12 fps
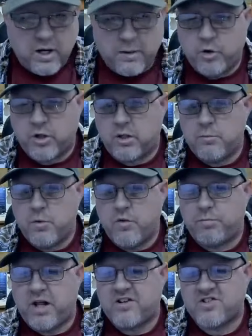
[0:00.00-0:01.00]
I'm looking to
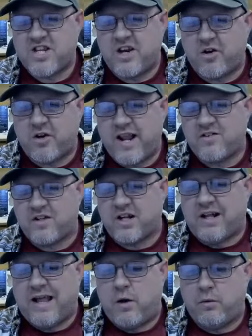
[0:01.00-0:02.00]
move. Plus, Tinkercad's on the
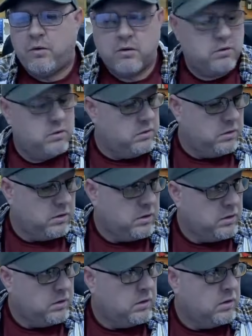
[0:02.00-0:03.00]
cloud,
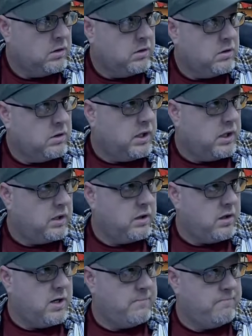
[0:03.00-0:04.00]

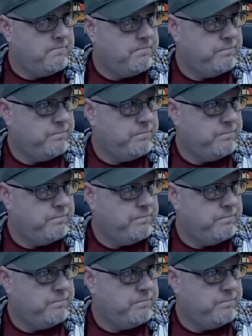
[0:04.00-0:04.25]
and I